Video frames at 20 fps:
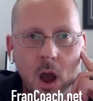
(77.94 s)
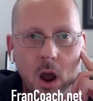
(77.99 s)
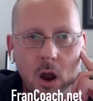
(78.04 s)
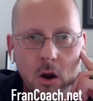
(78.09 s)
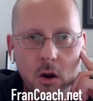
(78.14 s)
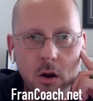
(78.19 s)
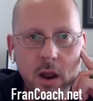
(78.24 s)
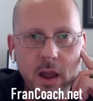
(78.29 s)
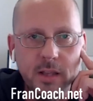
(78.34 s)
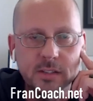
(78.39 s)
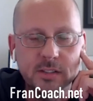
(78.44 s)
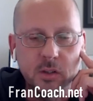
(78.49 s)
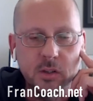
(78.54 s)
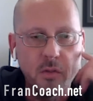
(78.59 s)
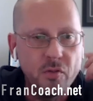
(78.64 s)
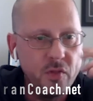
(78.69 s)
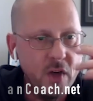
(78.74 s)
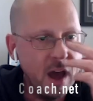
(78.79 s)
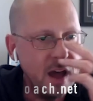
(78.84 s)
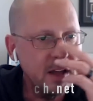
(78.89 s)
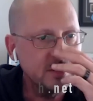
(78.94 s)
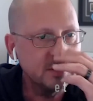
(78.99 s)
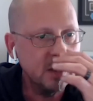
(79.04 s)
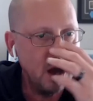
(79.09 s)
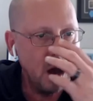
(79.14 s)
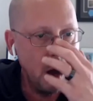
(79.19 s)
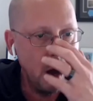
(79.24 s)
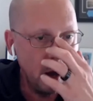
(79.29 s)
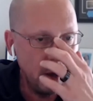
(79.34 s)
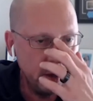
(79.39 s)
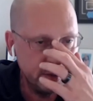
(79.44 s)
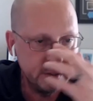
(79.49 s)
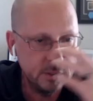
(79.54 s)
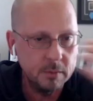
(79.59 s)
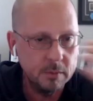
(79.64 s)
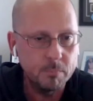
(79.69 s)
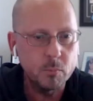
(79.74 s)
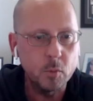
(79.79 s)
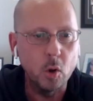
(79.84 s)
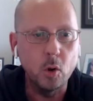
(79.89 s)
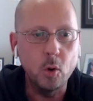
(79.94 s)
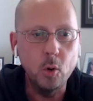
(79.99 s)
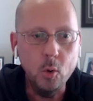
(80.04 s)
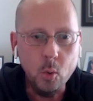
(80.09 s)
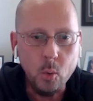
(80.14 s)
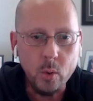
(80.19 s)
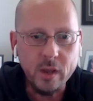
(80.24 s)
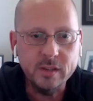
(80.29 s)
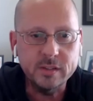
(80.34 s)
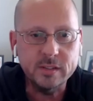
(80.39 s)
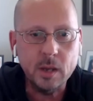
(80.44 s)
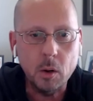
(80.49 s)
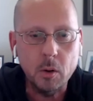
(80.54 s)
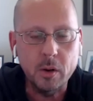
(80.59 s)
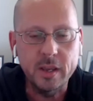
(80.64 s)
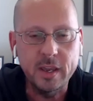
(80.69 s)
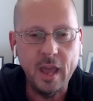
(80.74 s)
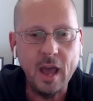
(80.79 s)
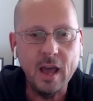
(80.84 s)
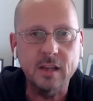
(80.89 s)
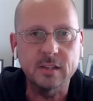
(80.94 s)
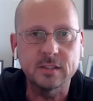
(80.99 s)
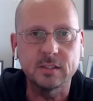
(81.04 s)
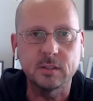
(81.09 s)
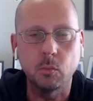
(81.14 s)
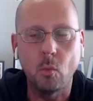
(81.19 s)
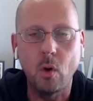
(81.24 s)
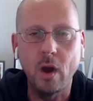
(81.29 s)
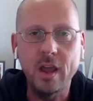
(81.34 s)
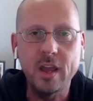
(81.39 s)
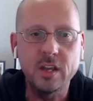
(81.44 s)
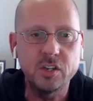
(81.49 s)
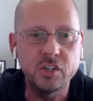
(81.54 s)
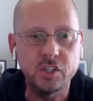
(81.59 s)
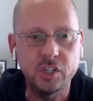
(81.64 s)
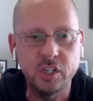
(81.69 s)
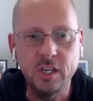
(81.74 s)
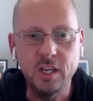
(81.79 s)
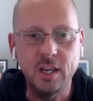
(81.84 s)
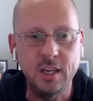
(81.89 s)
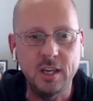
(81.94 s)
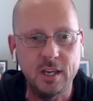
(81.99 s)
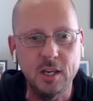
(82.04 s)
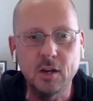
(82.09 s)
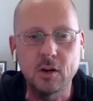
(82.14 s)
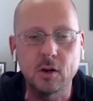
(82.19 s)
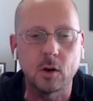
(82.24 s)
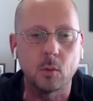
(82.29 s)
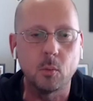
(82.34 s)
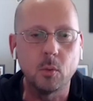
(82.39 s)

All right, so that's us. Who is our guest? Why is she here?